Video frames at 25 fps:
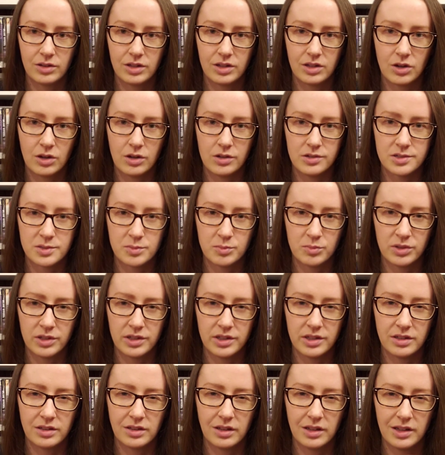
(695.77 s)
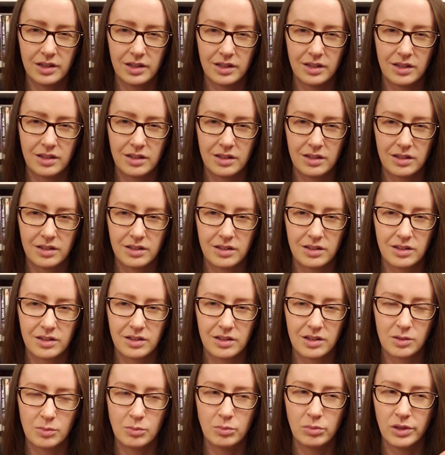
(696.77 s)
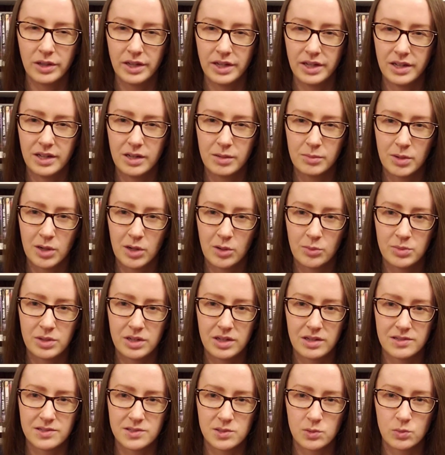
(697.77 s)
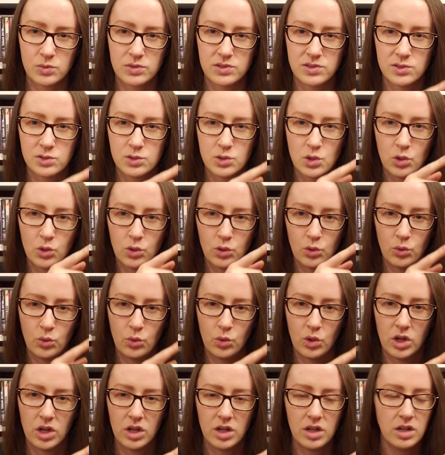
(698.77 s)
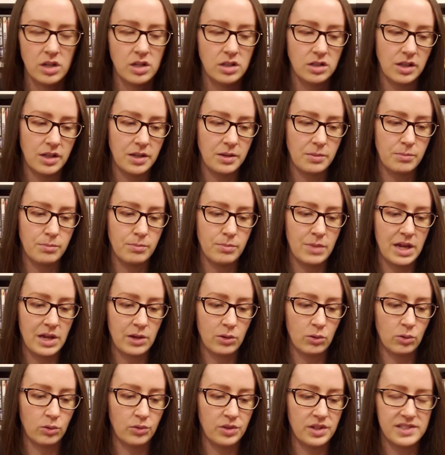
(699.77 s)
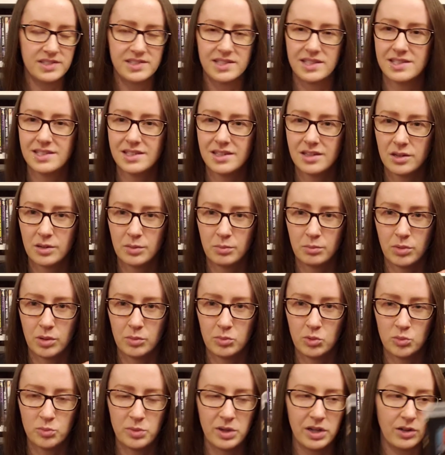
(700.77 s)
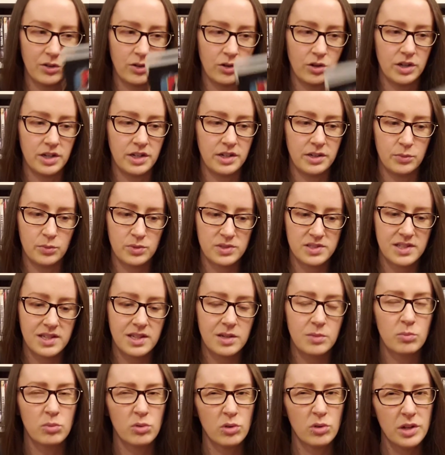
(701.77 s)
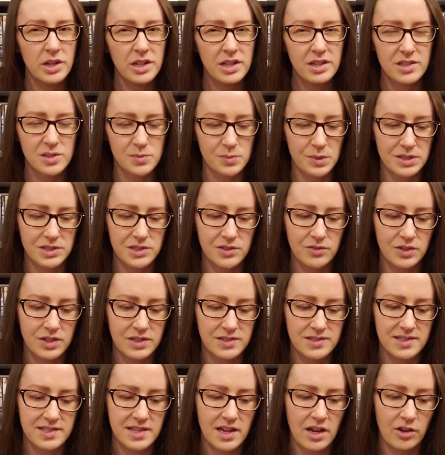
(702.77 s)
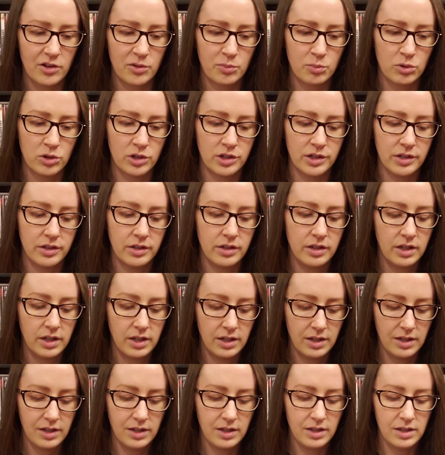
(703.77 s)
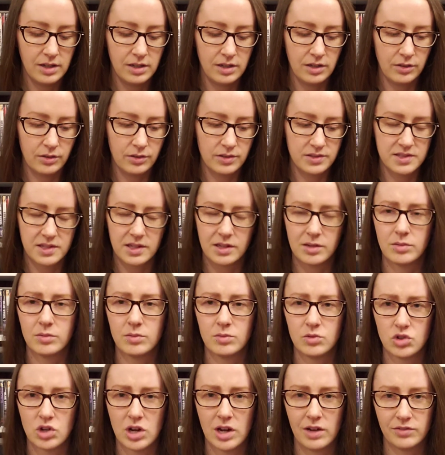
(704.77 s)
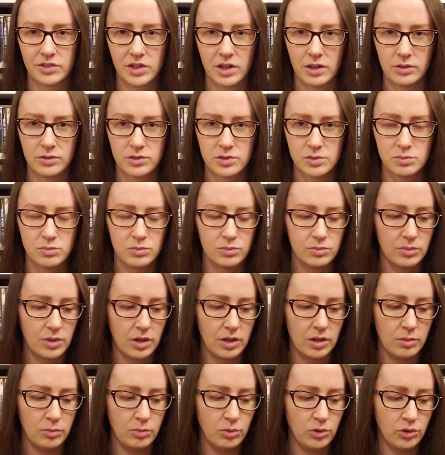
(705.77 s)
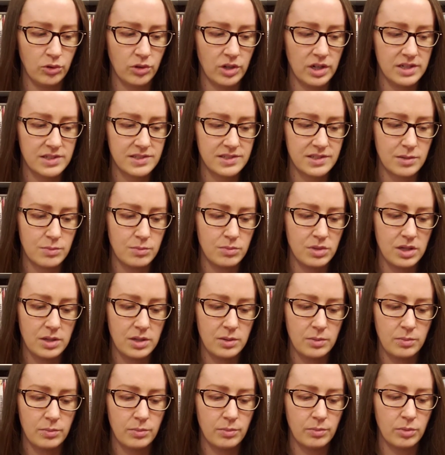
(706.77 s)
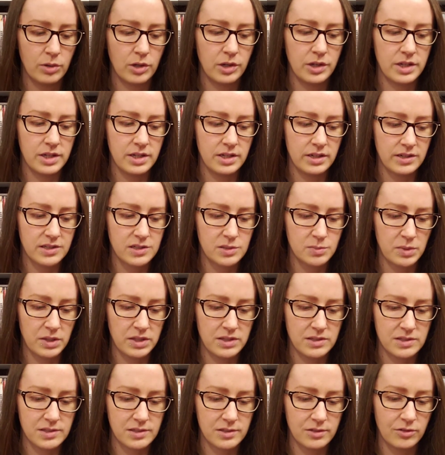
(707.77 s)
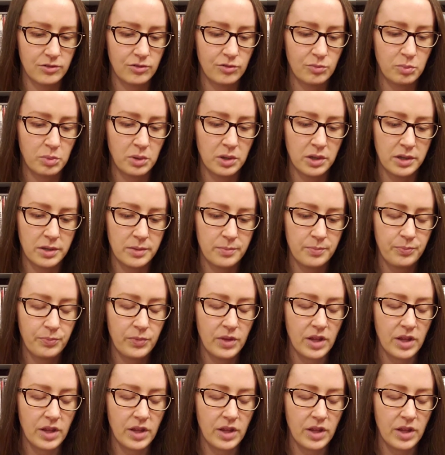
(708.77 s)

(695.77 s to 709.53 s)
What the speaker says: contemplated like complaining about because it was so like mangled. They sent it in a bubble mailer and it was like pretty expensive because it's out of print. You know, those like Draft House Blu-rays can be pretty expensive, but